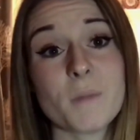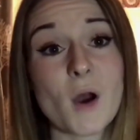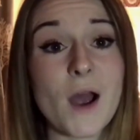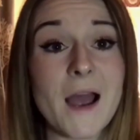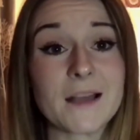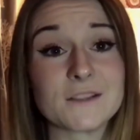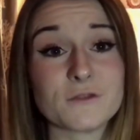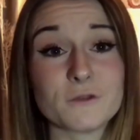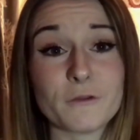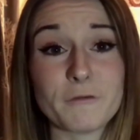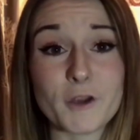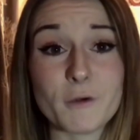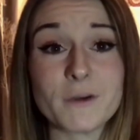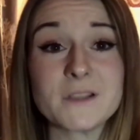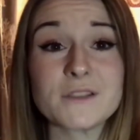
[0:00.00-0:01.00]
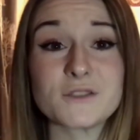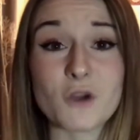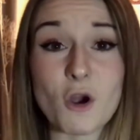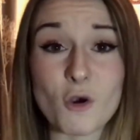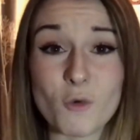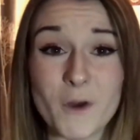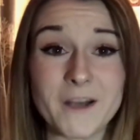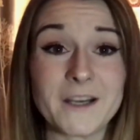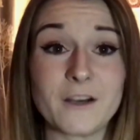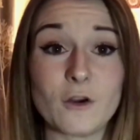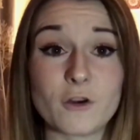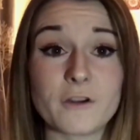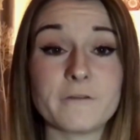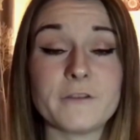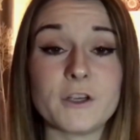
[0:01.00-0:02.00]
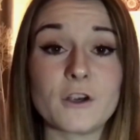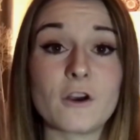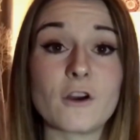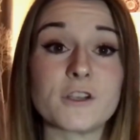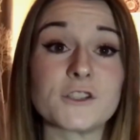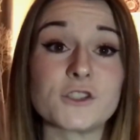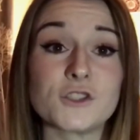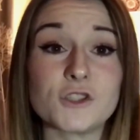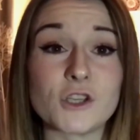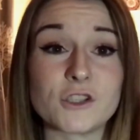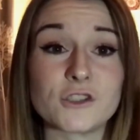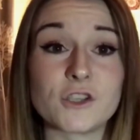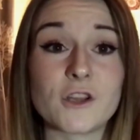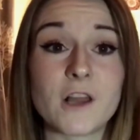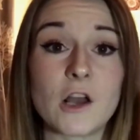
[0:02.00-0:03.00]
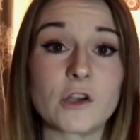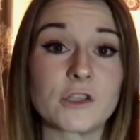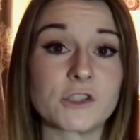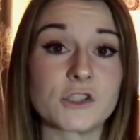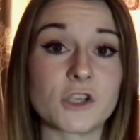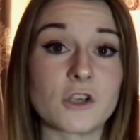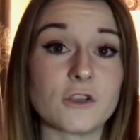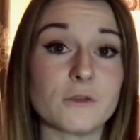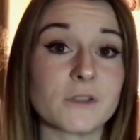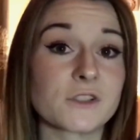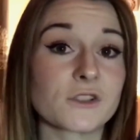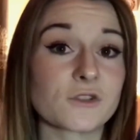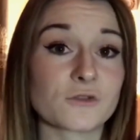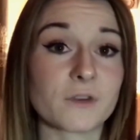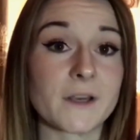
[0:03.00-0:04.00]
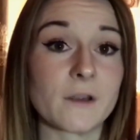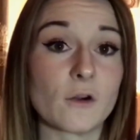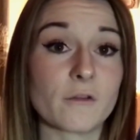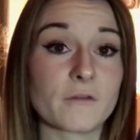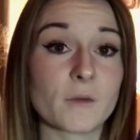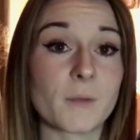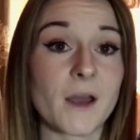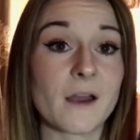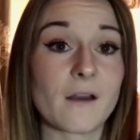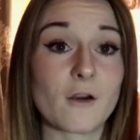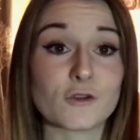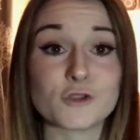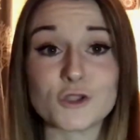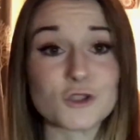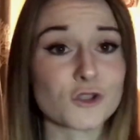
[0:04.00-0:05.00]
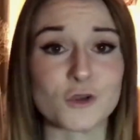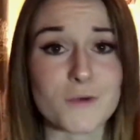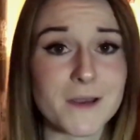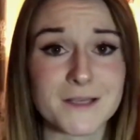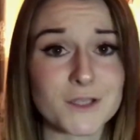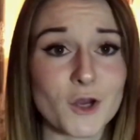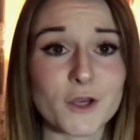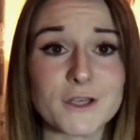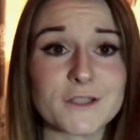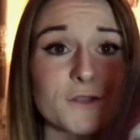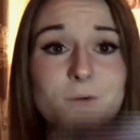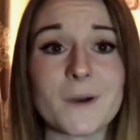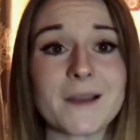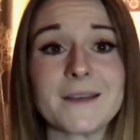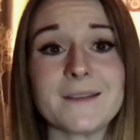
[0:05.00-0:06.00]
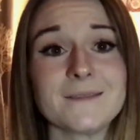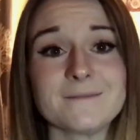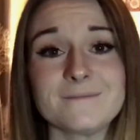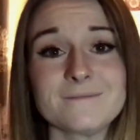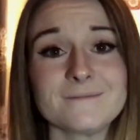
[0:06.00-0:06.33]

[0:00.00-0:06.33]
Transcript: But I had to review it, so I went and got it for you guys just so that I could show you it straight off the bat. I was just too excited to wait.